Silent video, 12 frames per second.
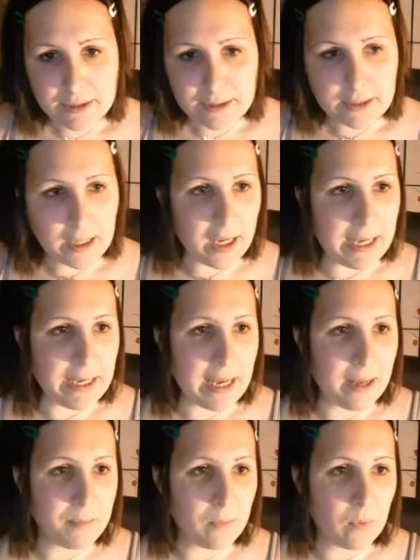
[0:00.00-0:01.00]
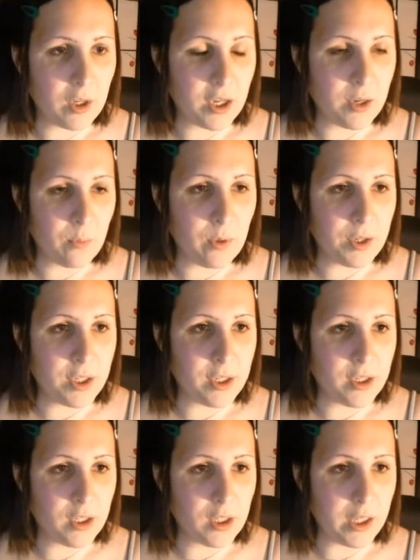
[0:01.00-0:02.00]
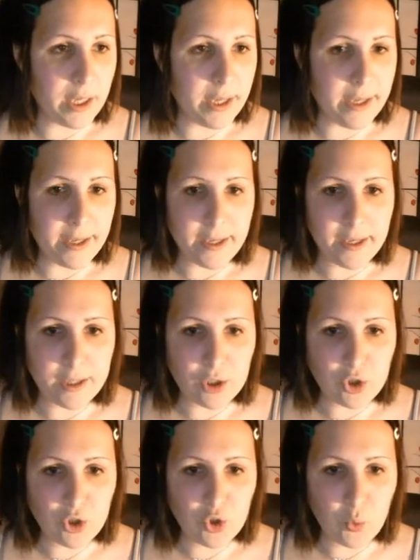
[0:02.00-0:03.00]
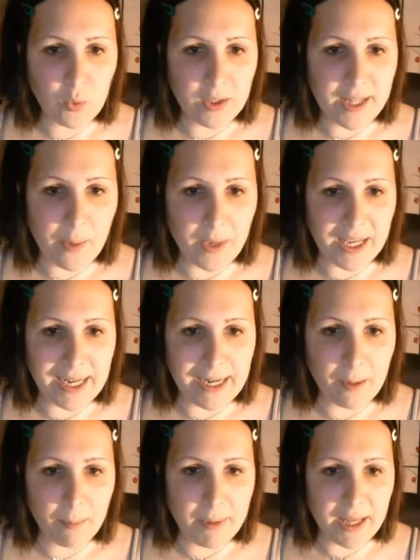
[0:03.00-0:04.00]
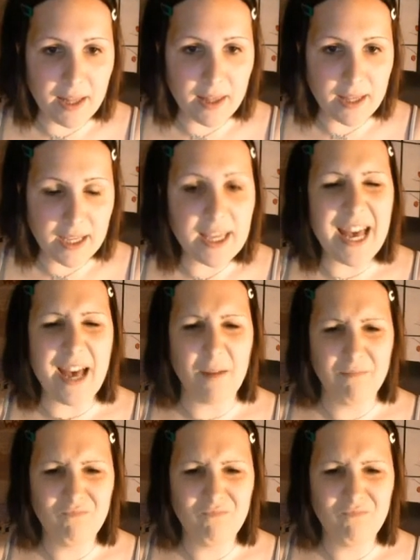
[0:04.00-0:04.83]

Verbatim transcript: I am going to want to uh, shorten that wing a little bit, I think. Yeah.